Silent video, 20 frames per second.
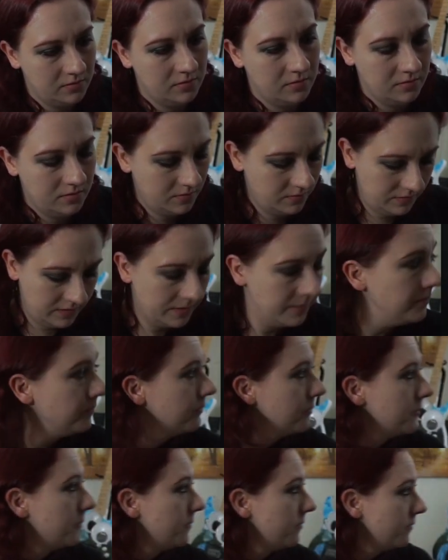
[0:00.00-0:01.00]
Okay.
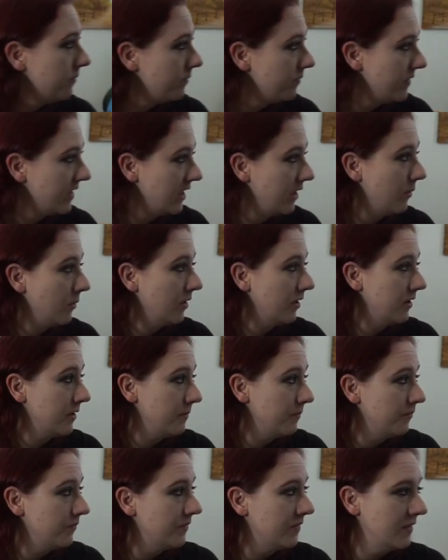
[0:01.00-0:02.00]
Now we're good.
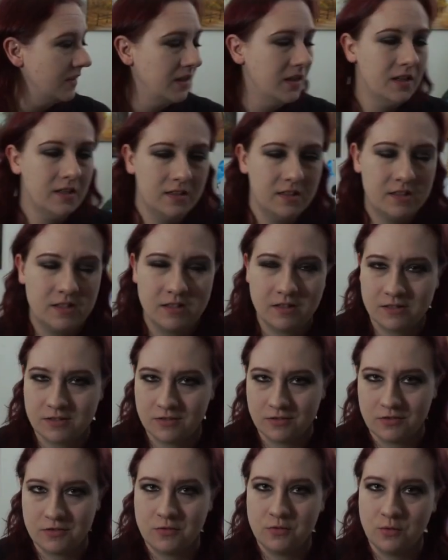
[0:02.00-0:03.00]
This is also a
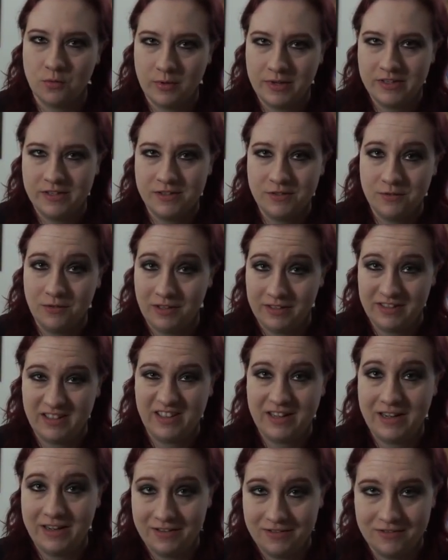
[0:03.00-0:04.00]
cool way to do like a
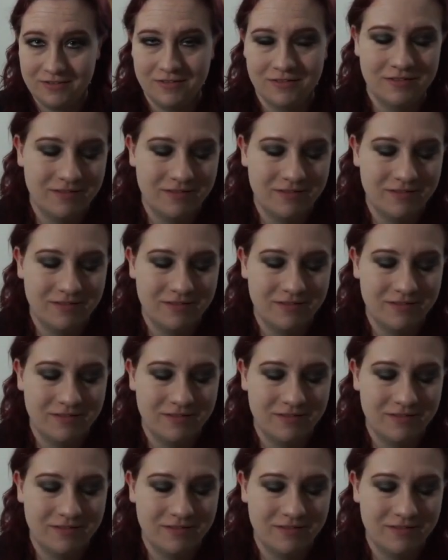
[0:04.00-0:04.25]
candle.